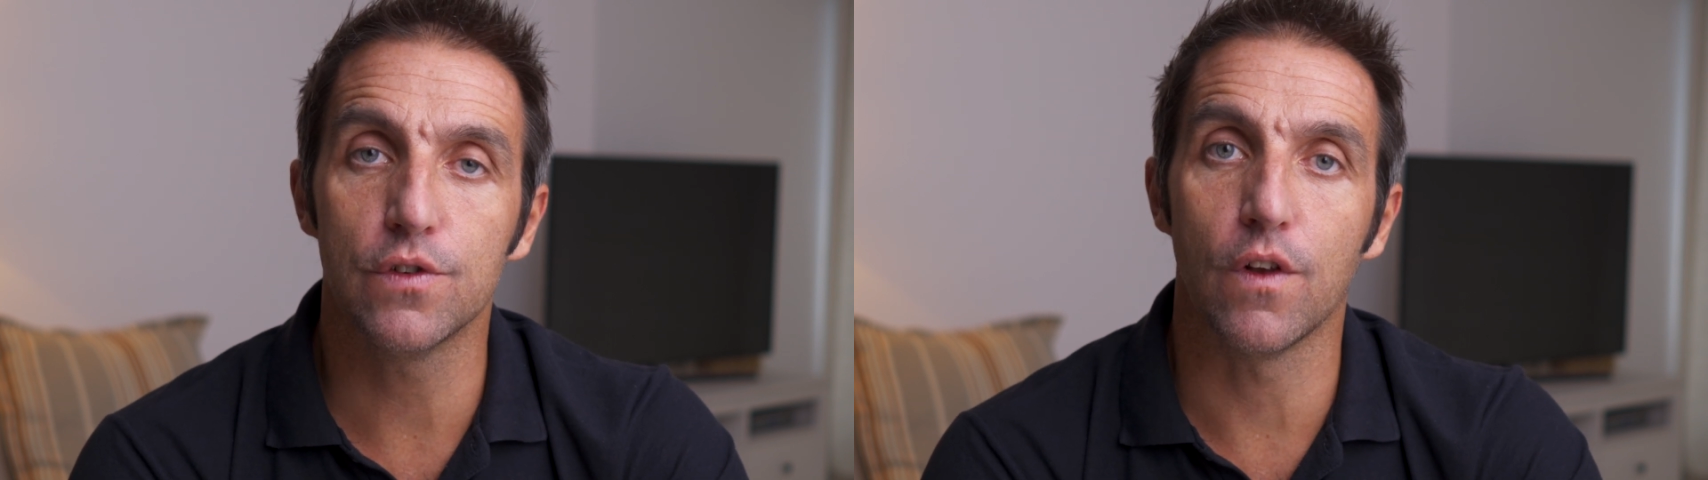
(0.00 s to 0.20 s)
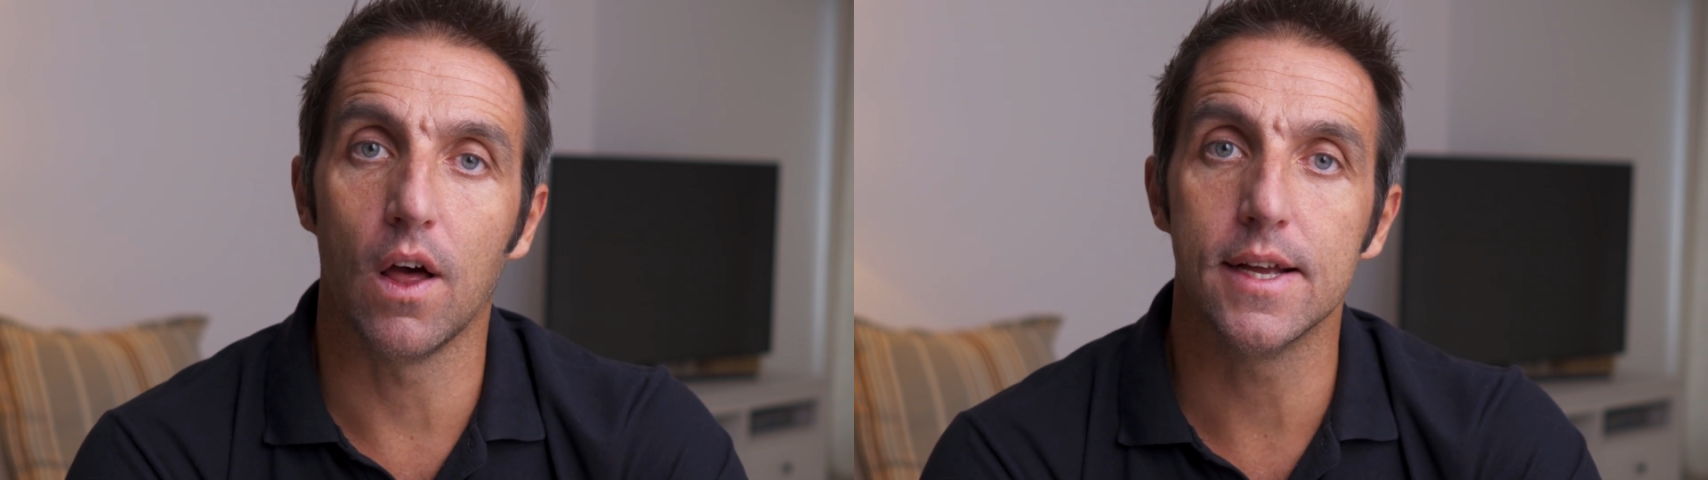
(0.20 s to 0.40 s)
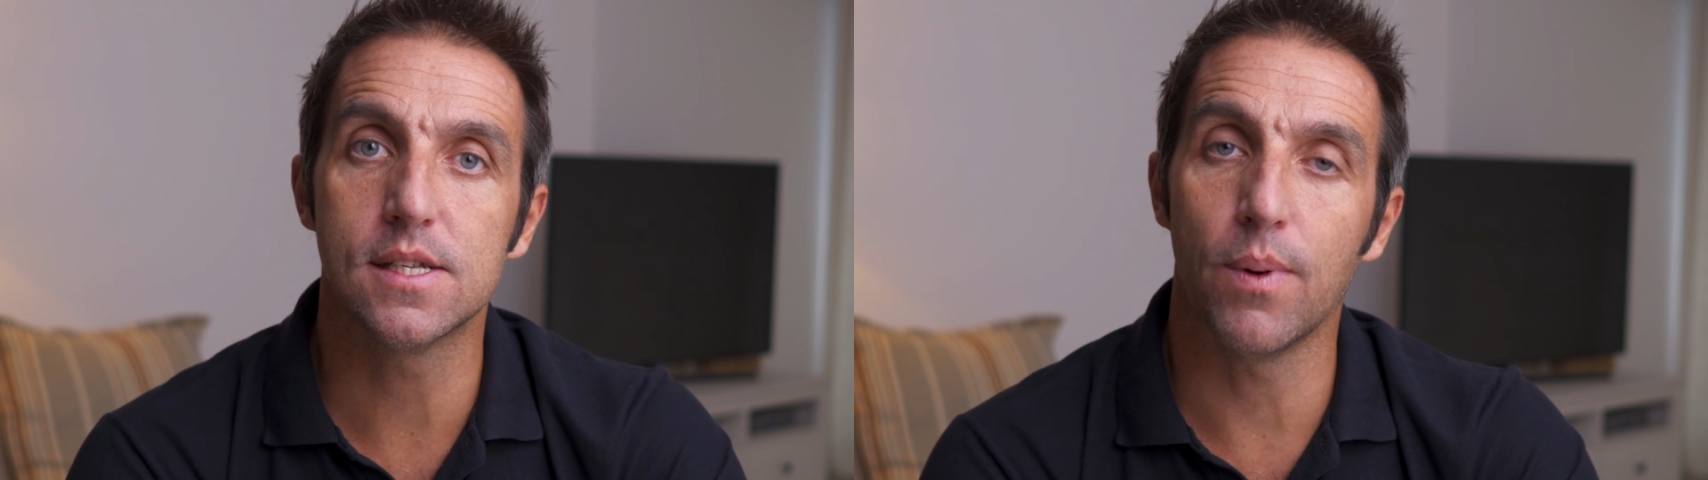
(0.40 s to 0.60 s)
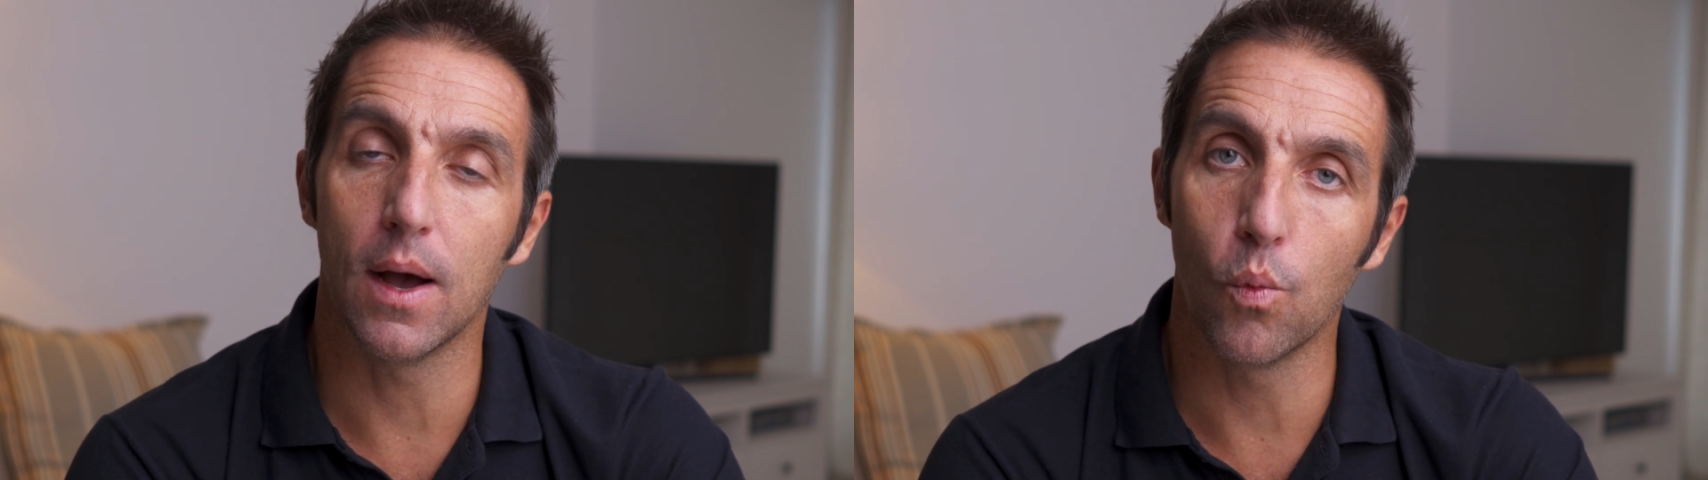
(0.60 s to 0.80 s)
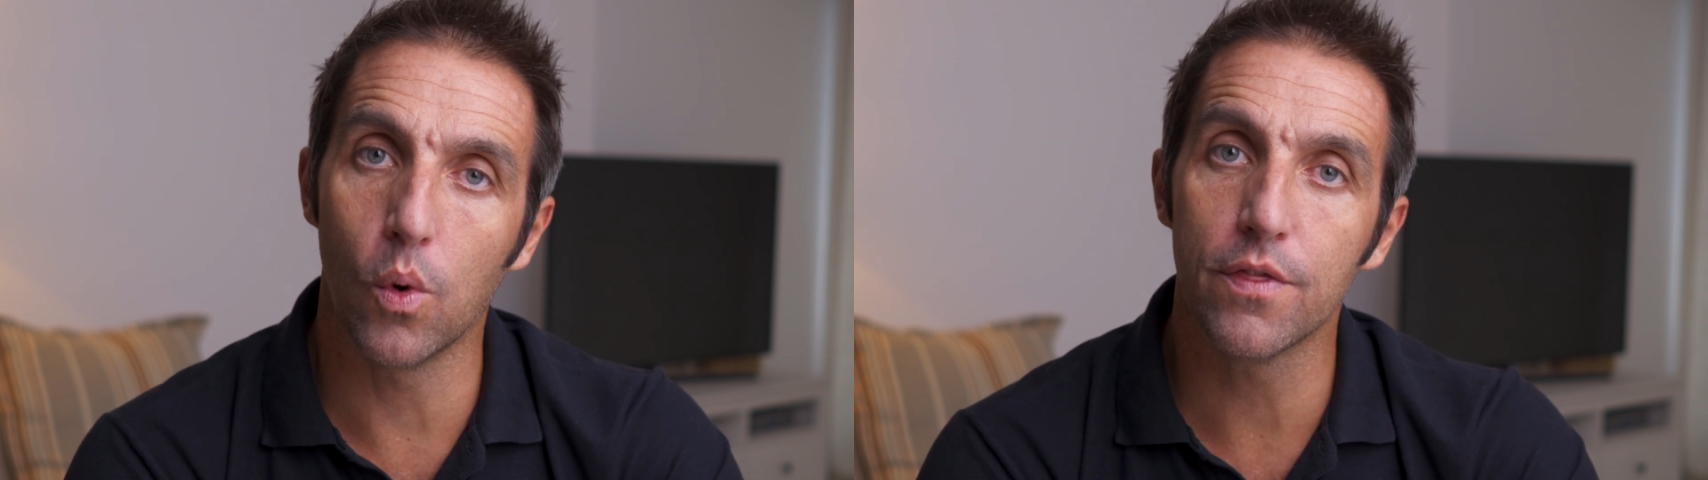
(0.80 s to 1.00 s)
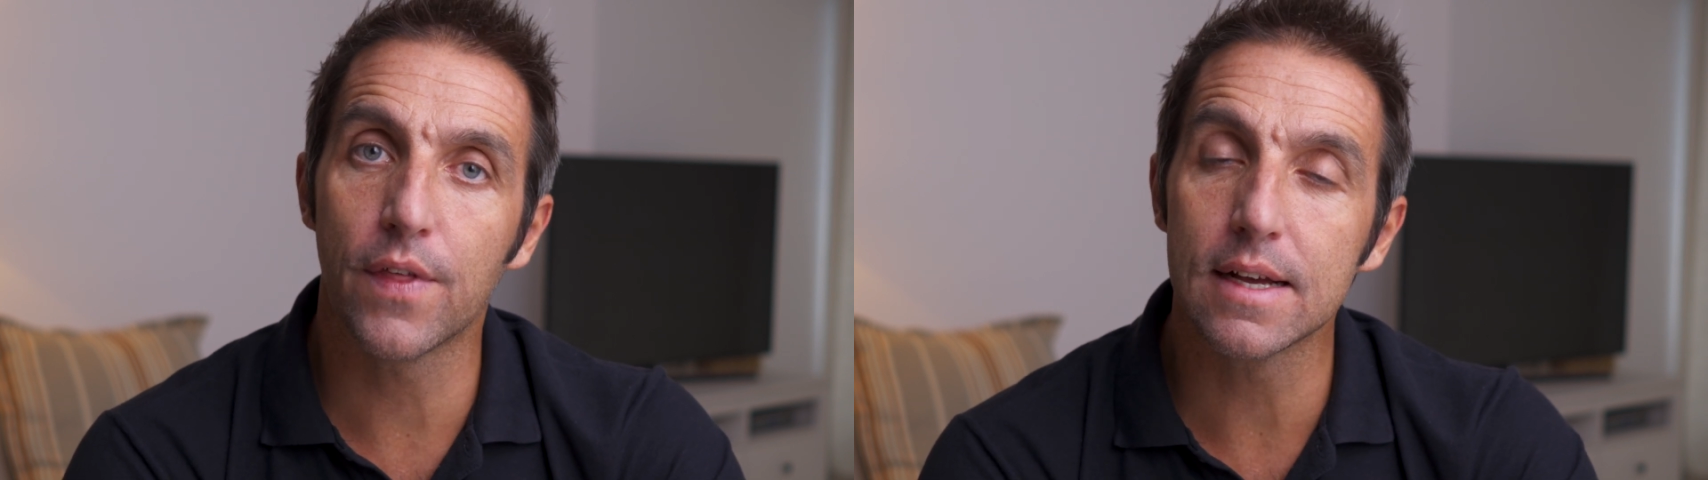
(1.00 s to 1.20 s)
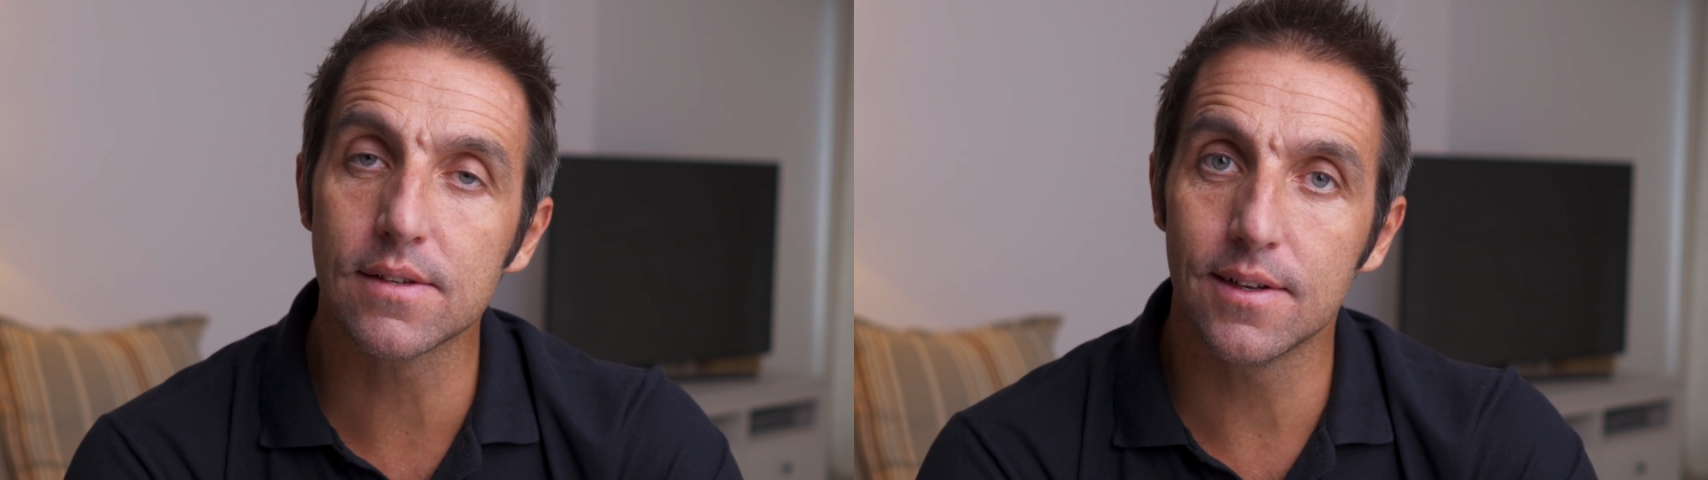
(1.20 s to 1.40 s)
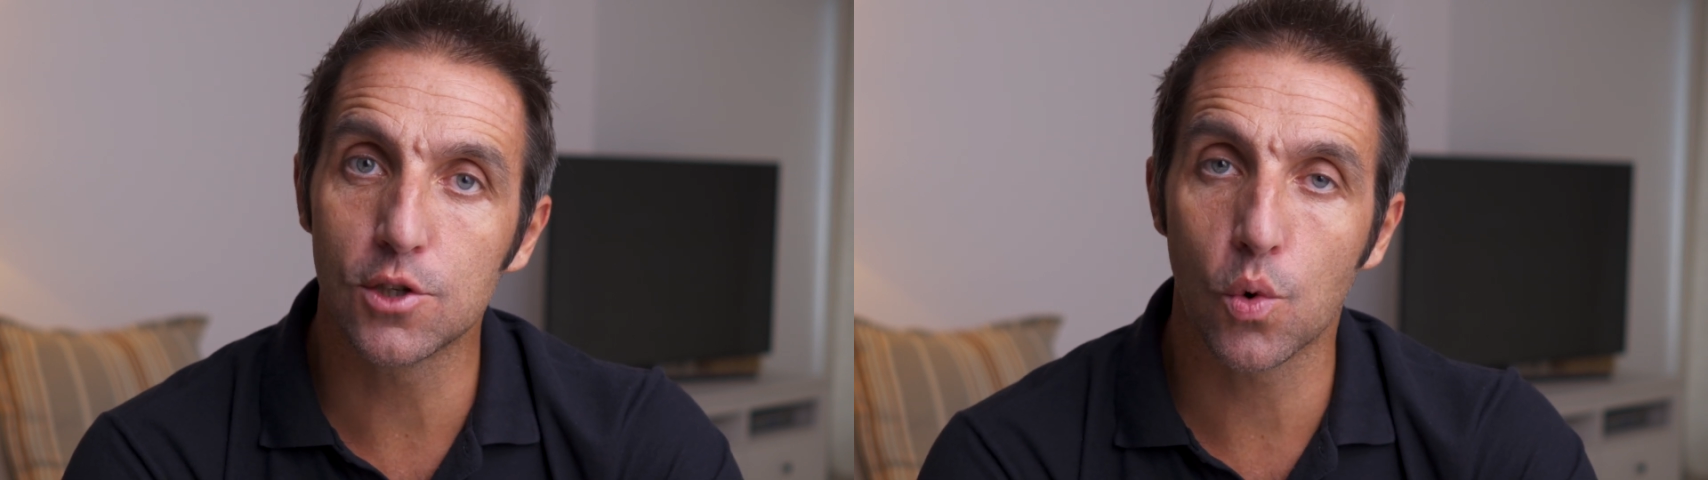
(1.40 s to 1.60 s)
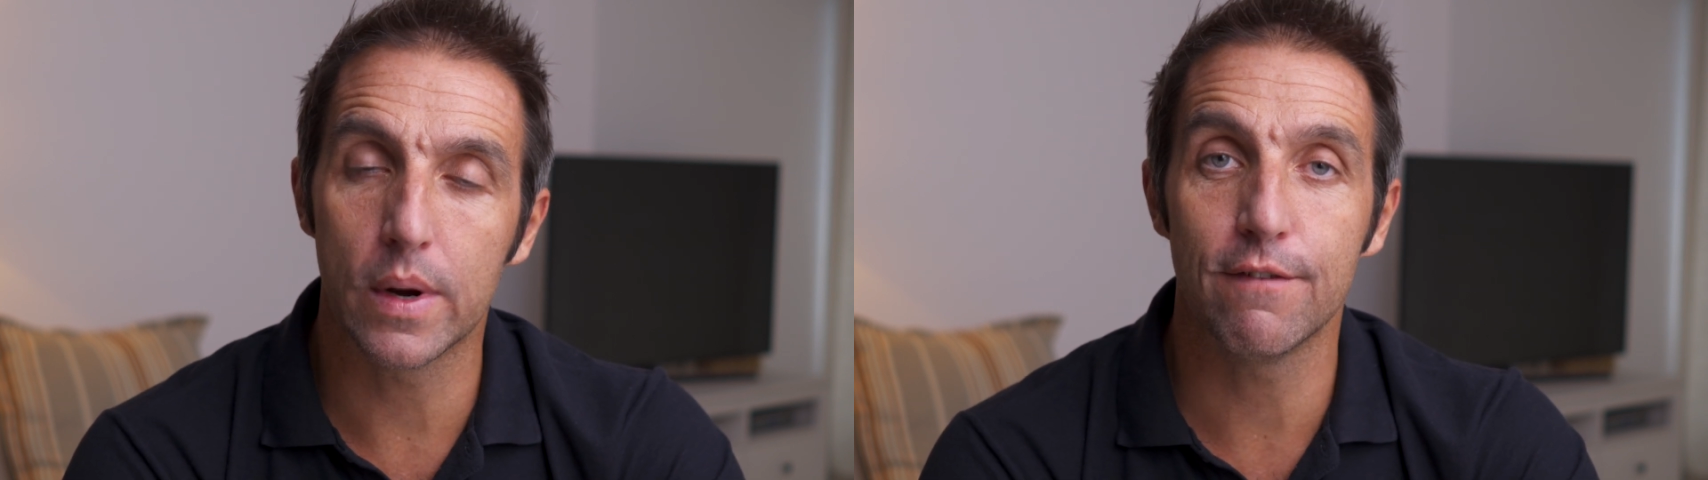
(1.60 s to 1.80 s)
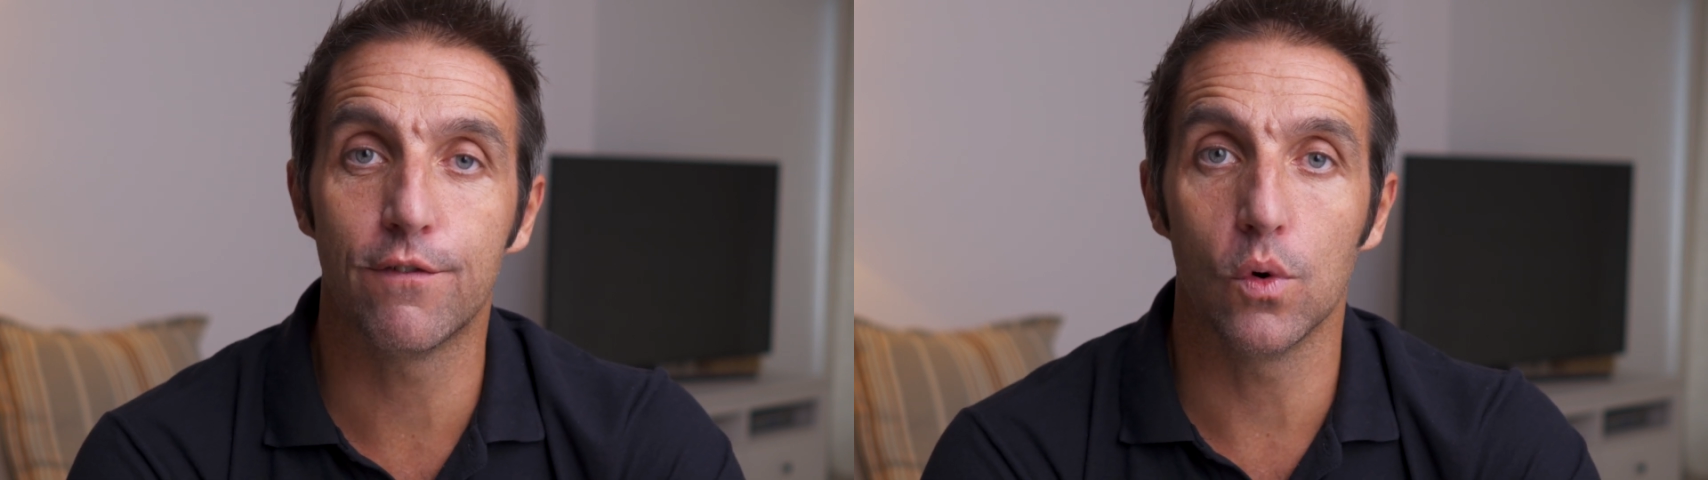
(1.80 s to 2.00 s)
of light by
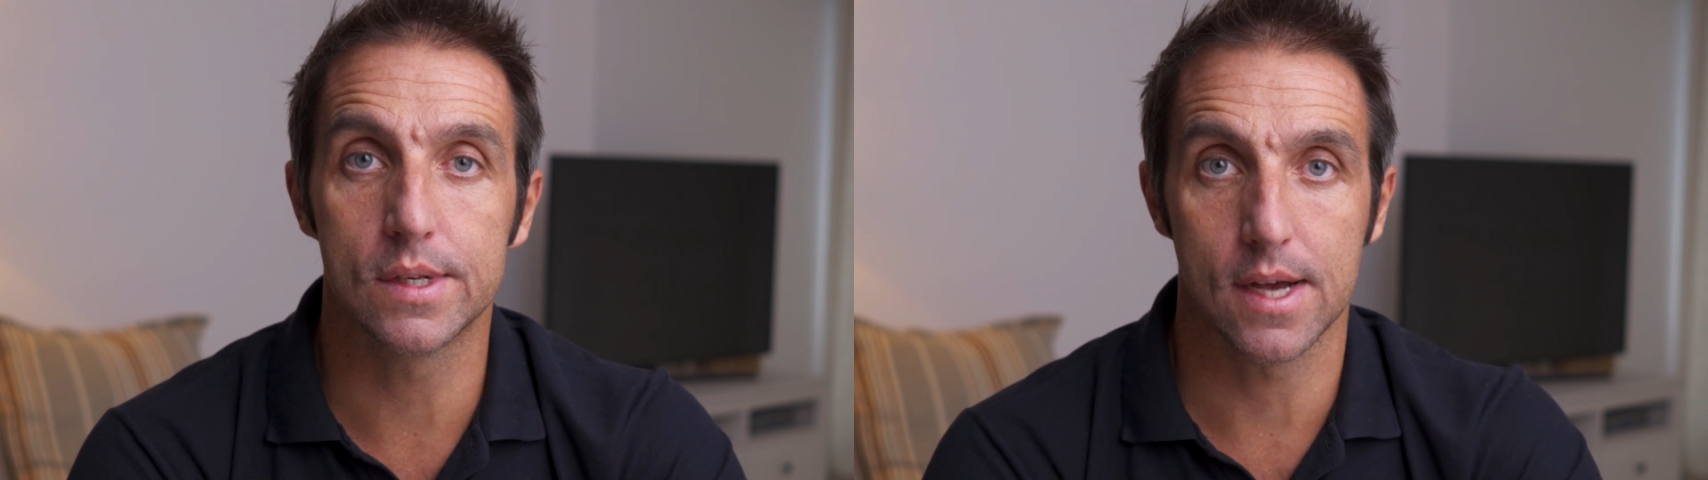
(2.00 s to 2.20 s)
1024